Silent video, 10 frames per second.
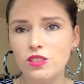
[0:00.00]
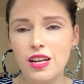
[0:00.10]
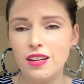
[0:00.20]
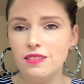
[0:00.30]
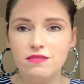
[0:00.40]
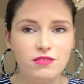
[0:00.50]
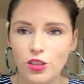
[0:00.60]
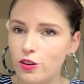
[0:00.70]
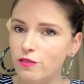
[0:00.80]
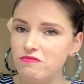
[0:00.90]
You can't, you
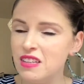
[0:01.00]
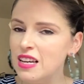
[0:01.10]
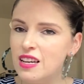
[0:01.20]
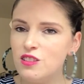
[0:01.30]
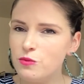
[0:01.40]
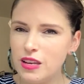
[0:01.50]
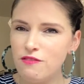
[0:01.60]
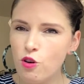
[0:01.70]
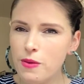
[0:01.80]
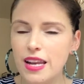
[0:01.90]
know, do any
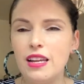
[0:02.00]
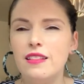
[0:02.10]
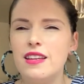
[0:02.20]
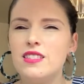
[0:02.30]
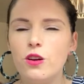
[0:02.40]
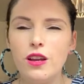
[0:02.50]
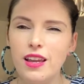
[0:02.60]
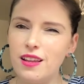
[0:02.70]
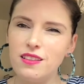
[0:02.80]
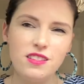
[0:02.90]
formatting in there. So
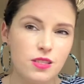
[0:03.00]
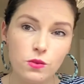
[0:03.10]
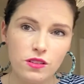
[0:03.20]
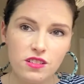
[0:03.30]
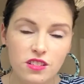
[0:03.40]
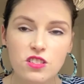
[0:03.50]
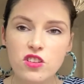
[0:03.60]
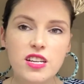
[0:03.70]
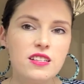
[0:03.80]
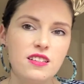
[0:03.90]
again, just, just
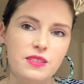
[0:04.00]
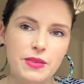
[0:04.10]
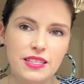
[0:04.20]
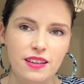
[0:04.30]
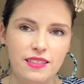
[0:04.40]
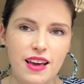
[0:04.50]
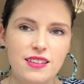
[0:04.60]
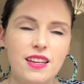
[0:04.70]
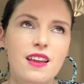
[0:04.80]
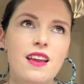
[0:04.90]
strange that it's missing that.